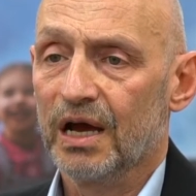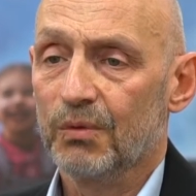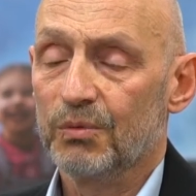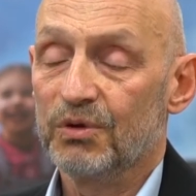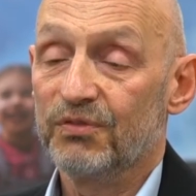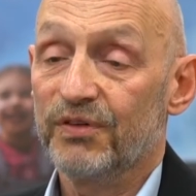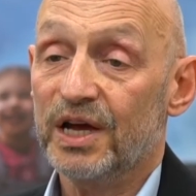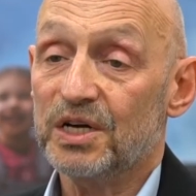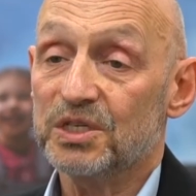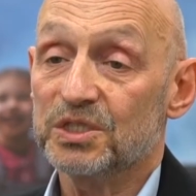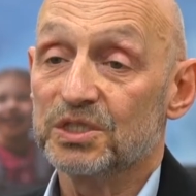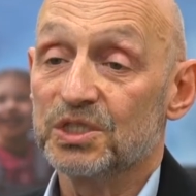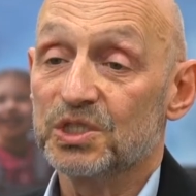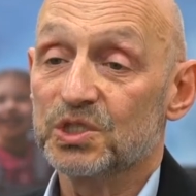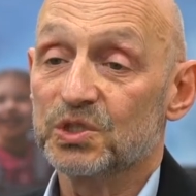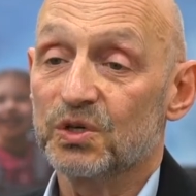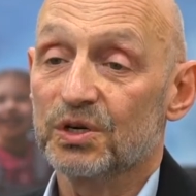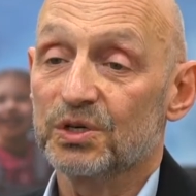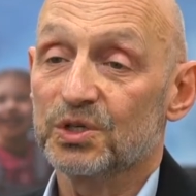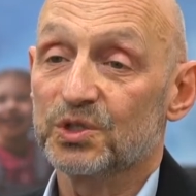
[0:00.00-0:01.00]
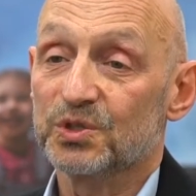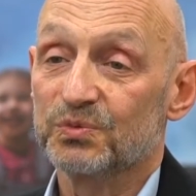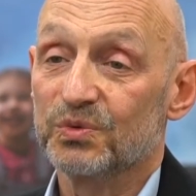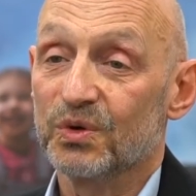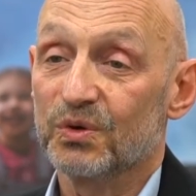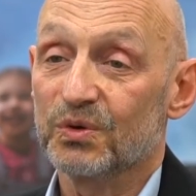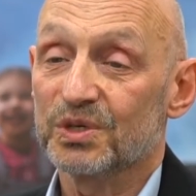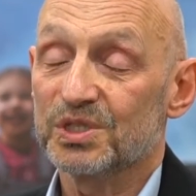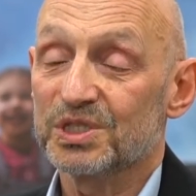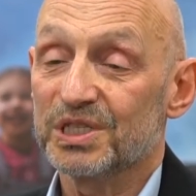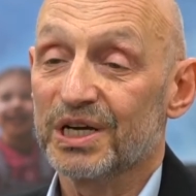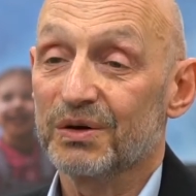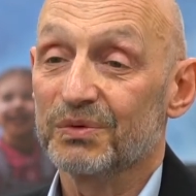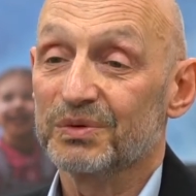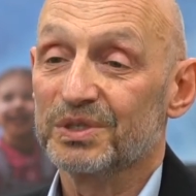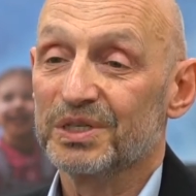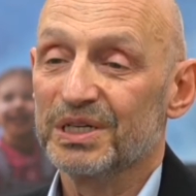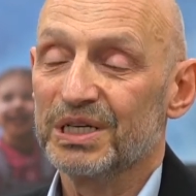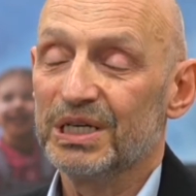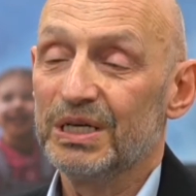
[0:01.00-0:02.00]
We've actually started to roll this
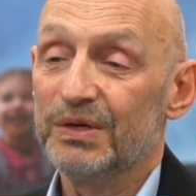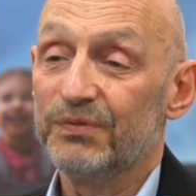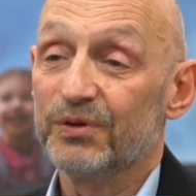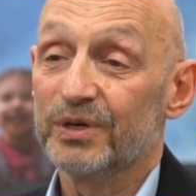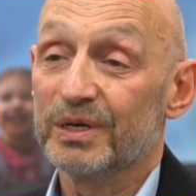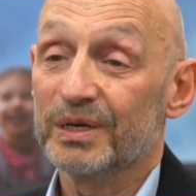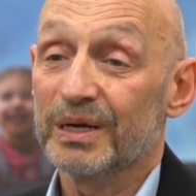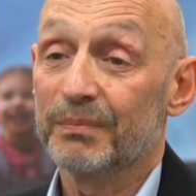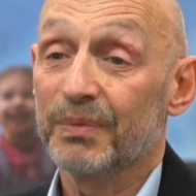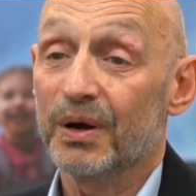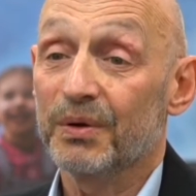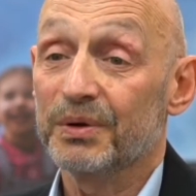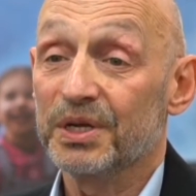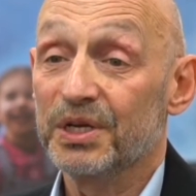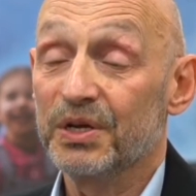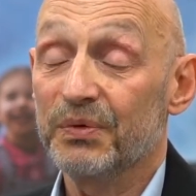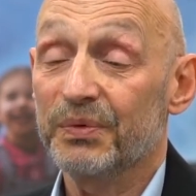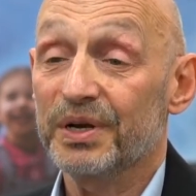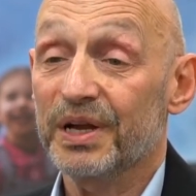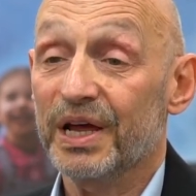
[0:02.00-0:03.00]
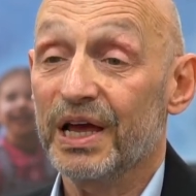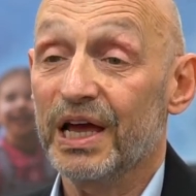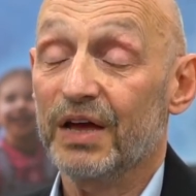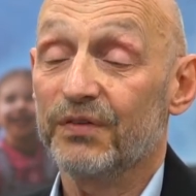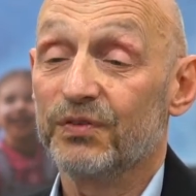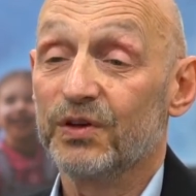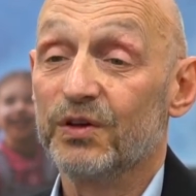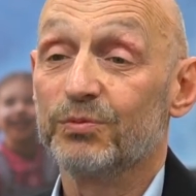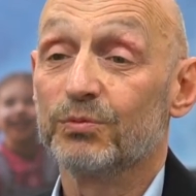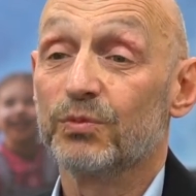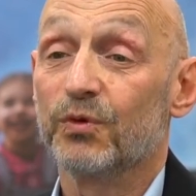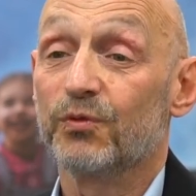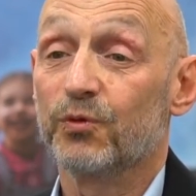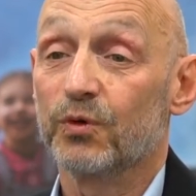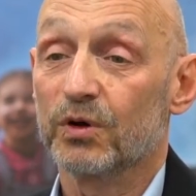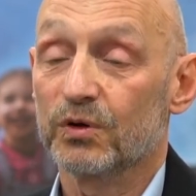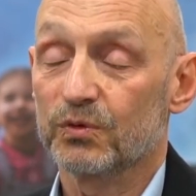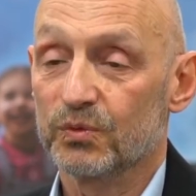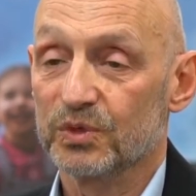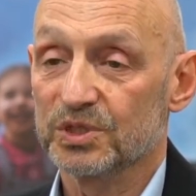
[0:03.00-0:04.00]
out even about a year and a half, even
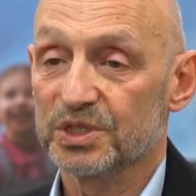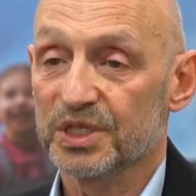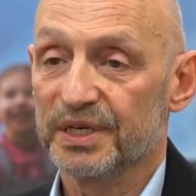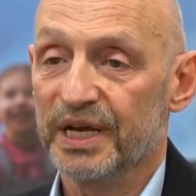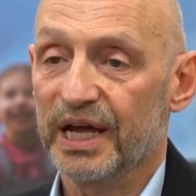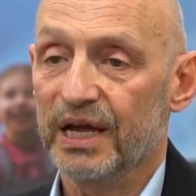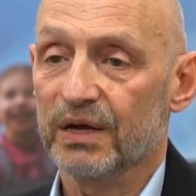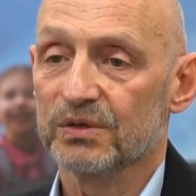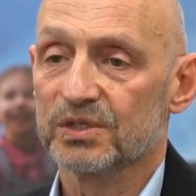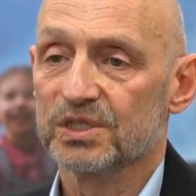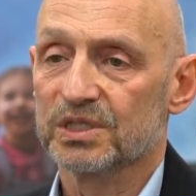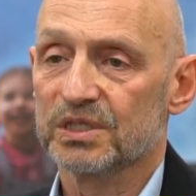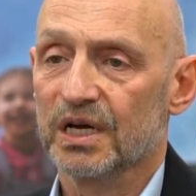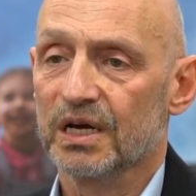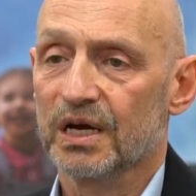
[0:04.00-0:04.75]
before it was announced.